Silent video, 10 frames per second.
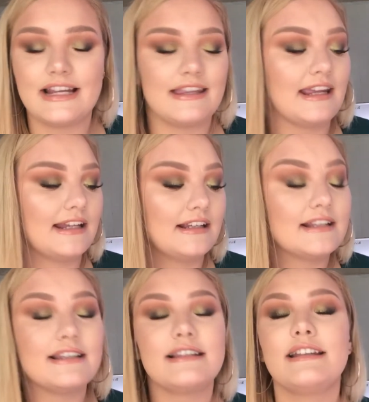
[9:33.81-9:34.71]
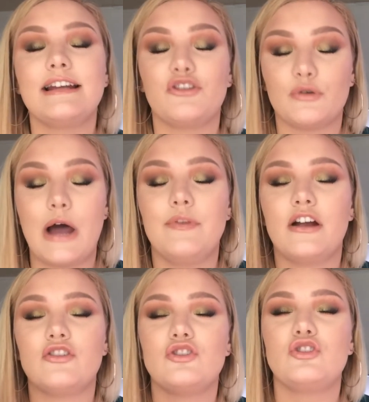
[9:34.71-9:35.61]
I think, and consistently throughout
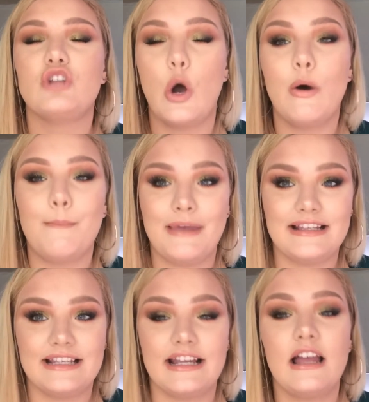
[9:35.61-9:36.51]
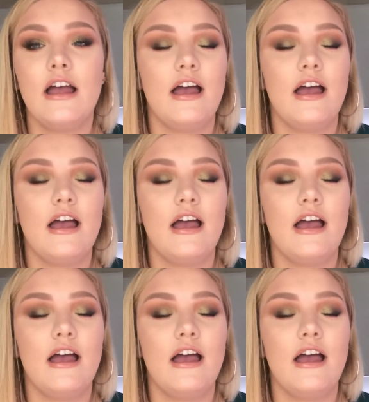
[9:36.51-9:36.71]
they're just so amazing.